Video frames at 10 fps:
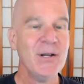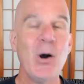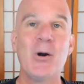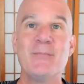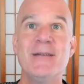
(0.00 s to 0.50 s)

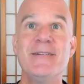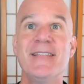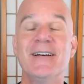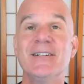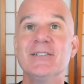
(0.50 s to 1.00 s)
Or maybe
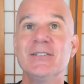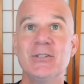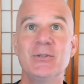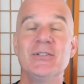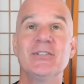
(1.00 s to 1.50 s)

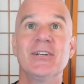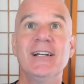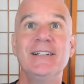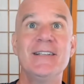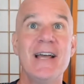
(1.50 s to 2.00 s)
you just got
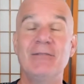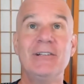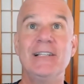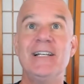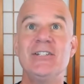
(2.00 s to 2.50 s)
into that
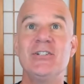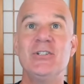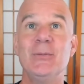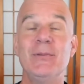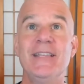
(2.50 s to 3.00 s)

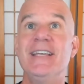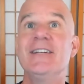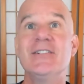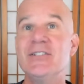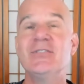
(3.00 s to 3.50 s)
relationship and the
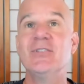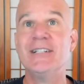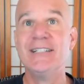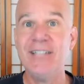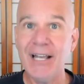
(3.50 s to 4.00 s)
energy is
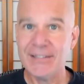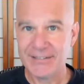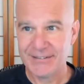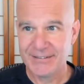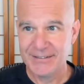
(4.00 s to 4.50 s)
really
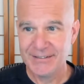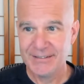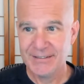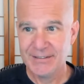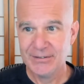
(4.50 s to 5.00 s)
intense.
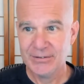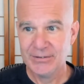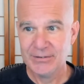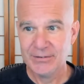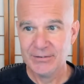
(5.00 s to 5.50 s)

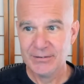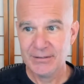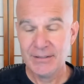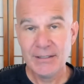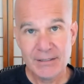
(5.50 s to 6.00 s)

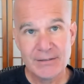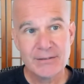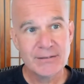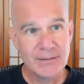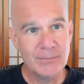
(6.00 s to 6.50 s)
And then it's
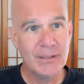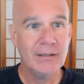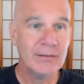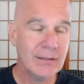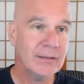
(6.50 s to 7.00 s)
some
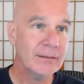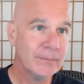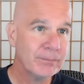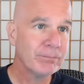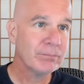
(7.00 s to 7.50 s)
days like, yeah.
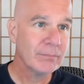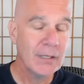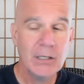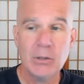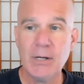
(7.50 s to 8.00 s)

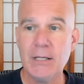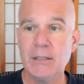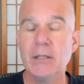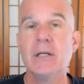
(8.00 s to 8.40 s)
Right?